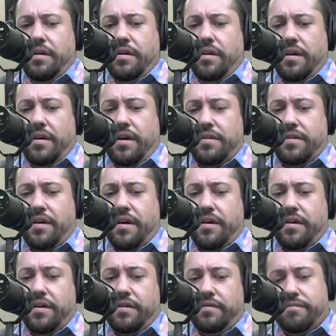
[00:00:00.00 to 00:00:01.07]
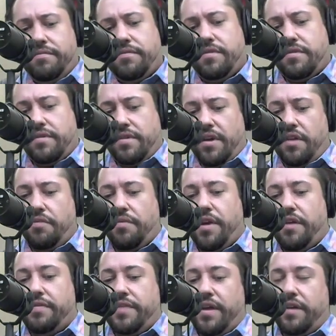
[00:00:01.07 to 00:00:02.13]
as I stayed
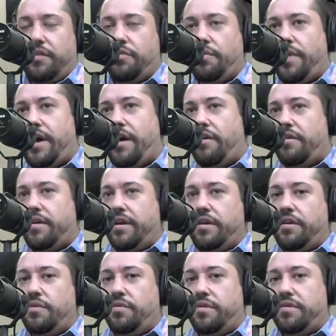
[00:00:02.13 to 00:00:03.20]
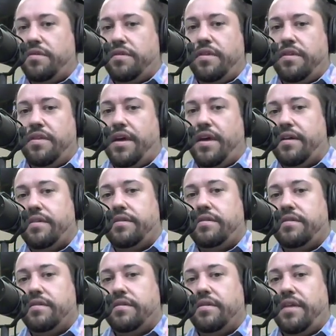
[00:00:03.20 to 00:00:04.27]
around that crowd, I noticed that
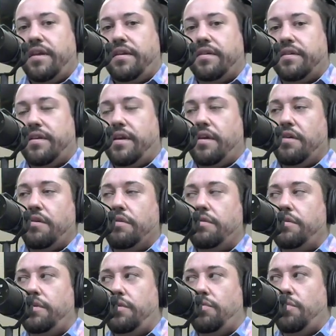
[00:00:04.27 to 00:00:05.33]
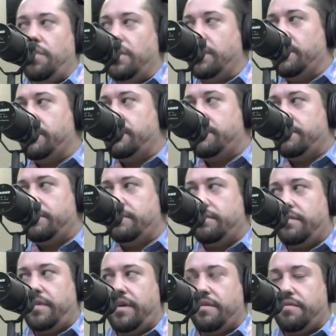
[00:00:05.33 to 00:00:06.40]
they didn't care who you were
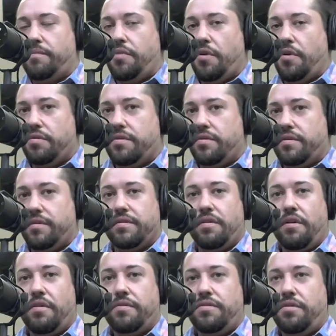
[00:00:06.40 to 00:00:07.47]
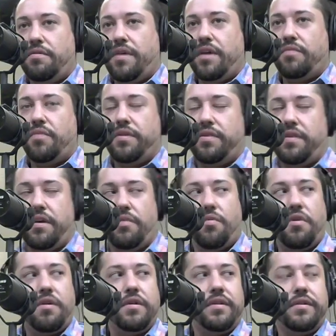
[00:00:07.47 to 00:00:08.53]
as a person. As long as you had what they
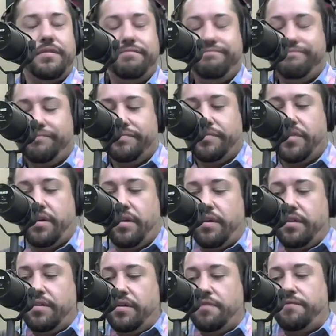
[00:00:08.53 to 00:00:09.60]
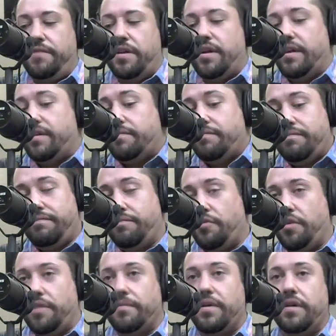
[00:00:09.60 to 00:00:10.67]
wanted, you fit in
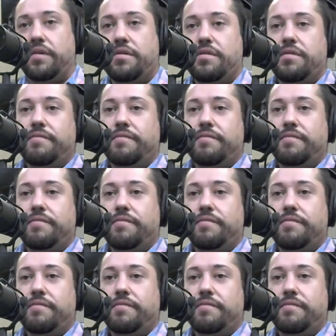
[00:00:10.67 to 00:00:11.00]
pretty much.